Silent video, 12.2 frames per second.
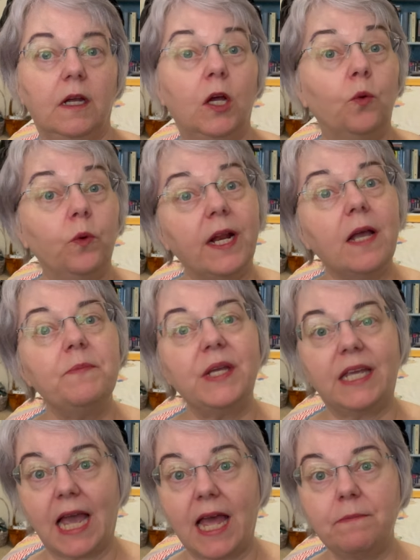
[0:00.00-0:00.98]
When I
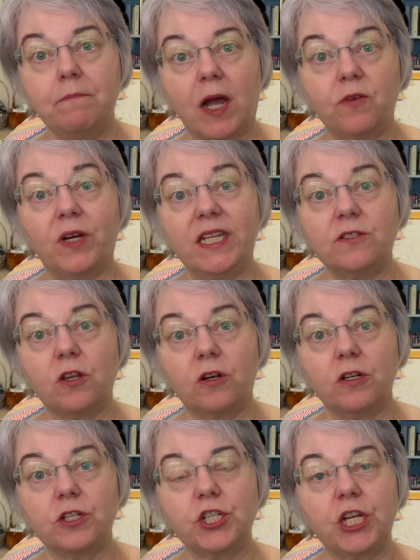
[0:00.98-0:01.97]
began my
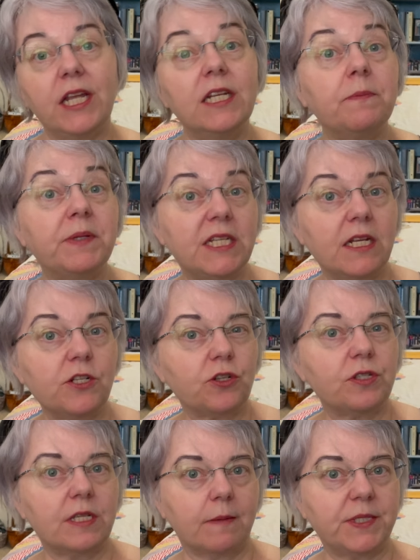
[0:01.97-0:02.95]
research into potential
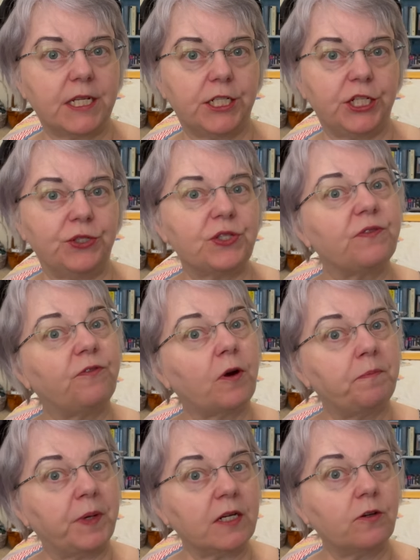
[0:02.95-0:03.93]
substitutes for
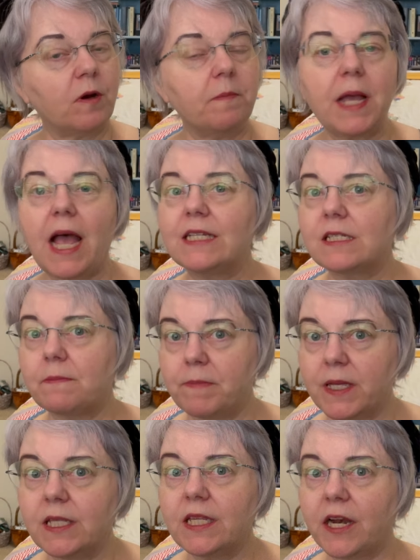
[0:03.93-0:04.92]
buckram as a
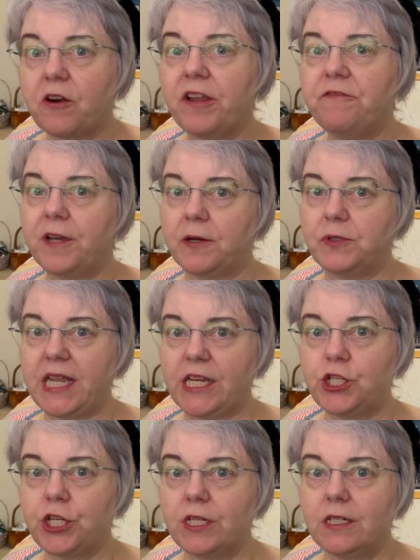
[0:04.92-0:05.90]
millinery
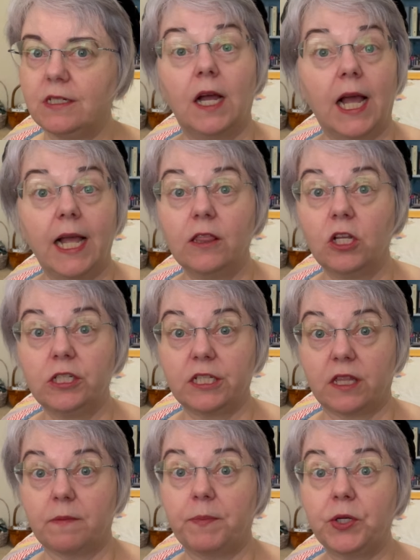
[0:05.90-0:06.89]
foundation, I looked at
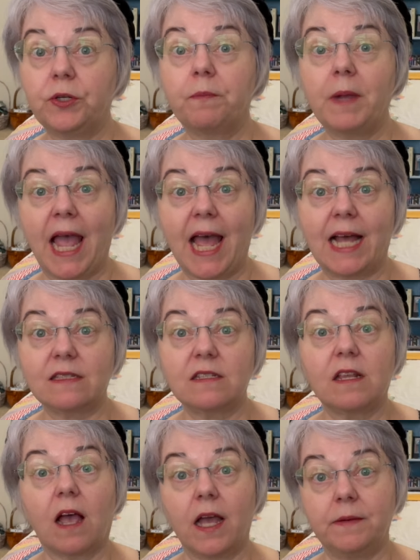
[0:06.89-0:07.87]
the buckram hats
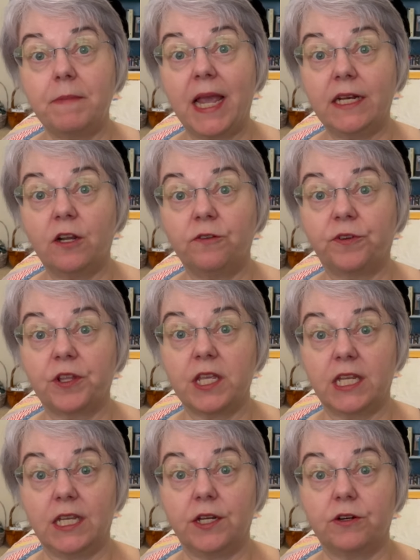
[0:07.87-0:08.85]
I'd made over the
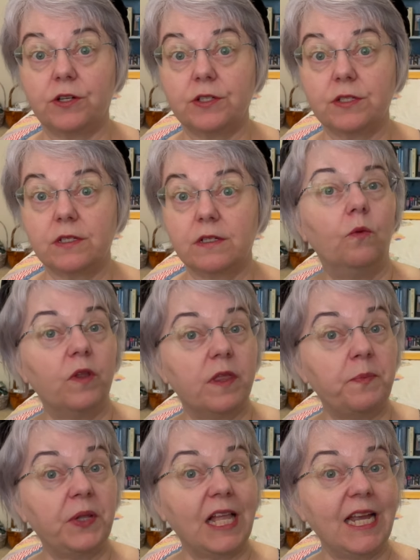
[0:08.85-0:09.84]
years, with a
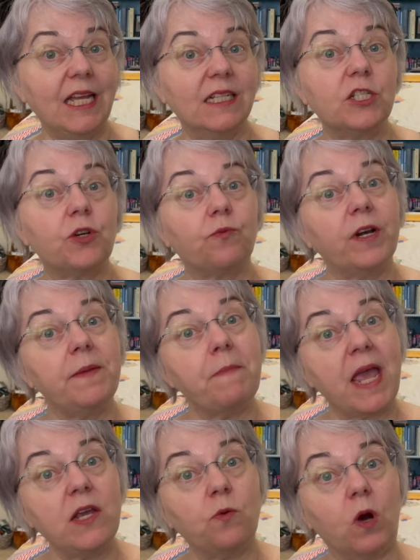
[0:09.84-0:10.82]
plan to
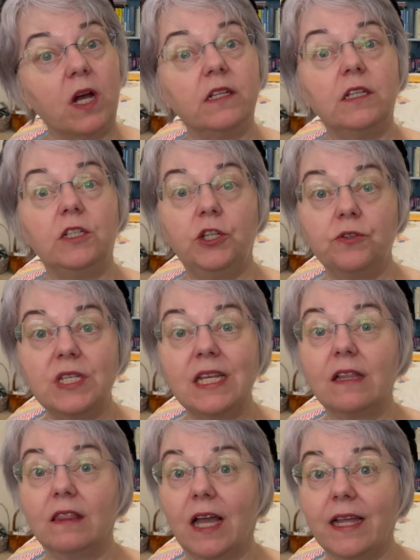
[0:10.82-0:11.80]
remake one
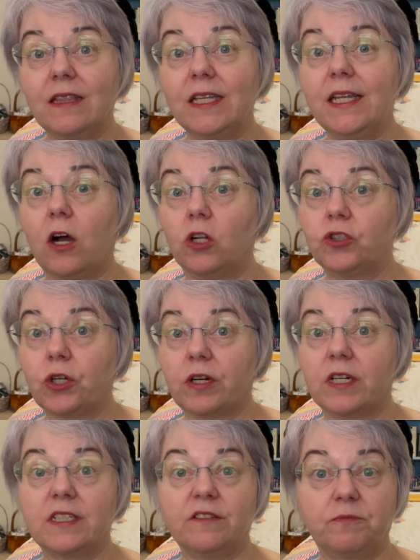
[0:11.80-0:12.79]
using likely
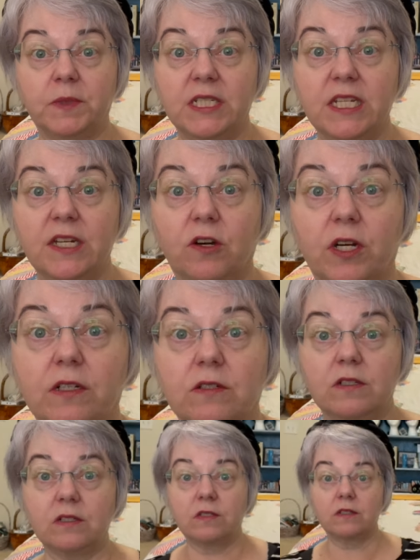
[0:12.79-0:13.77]
alternative
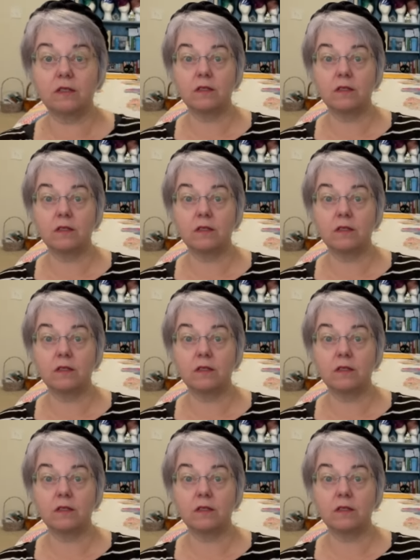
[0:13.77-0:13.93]
materials.